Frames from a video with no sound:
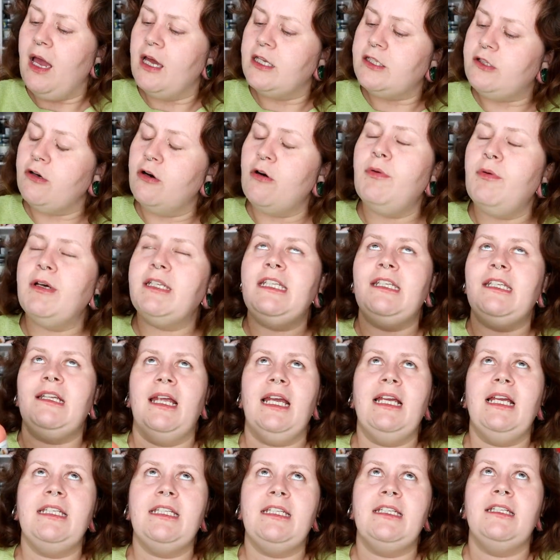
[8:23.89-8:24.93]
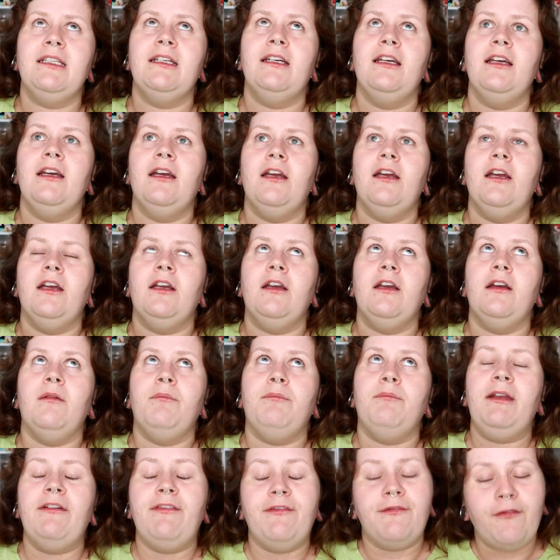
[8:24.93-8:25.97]
So was this
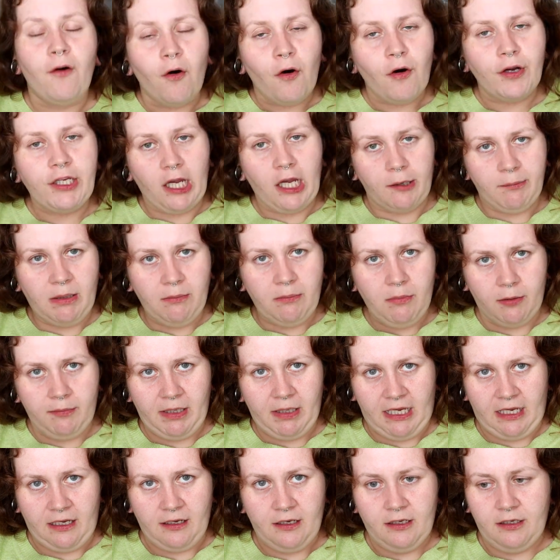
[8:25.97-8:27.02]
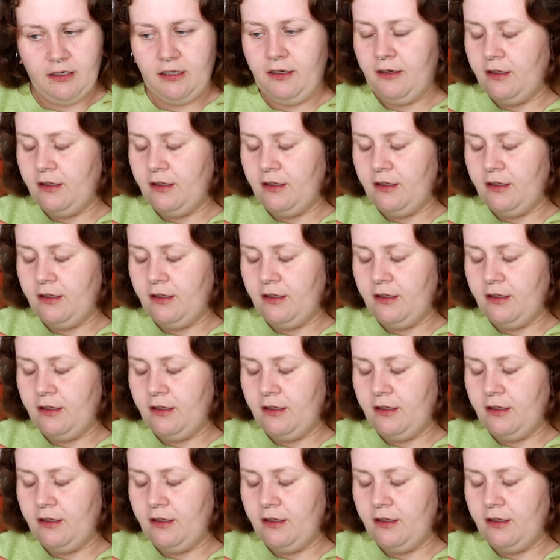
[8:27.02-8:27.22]
before Yummy Mummy?